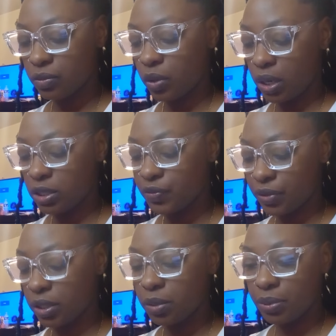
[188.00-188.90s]
What else for
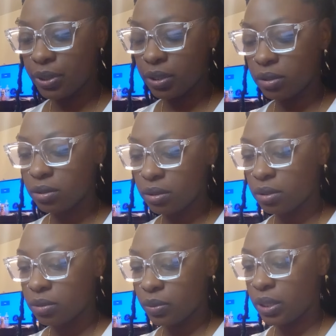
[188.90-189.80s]
Libra?
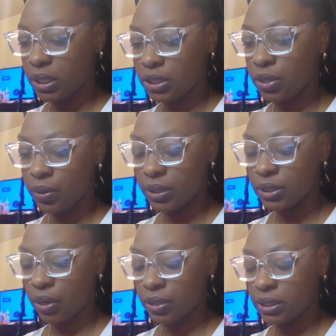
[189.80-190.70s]
I need to know at this
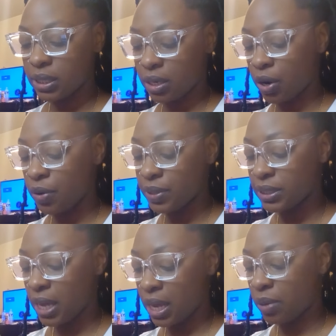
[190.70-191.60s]
current current
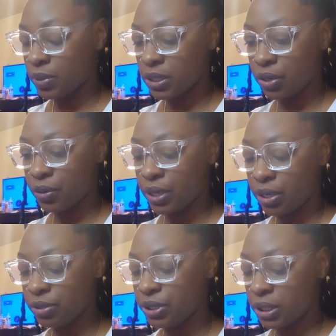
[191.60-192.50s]
time. What's the current
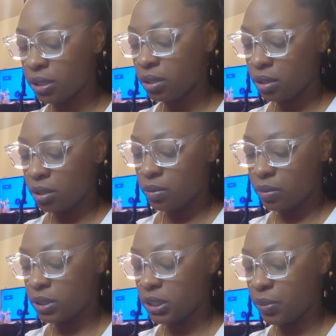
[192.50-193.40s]
energy?
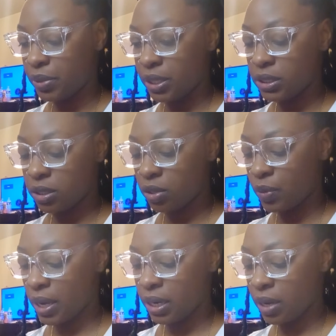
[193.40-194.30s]
Those Libra need to know
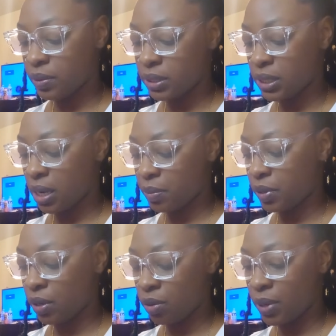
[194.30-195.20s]
right now at the time that
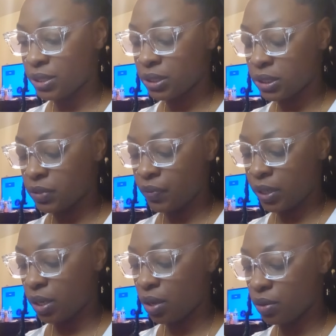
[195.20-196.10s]
they are watching this
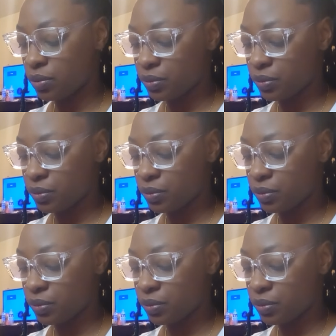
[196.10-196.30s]
video.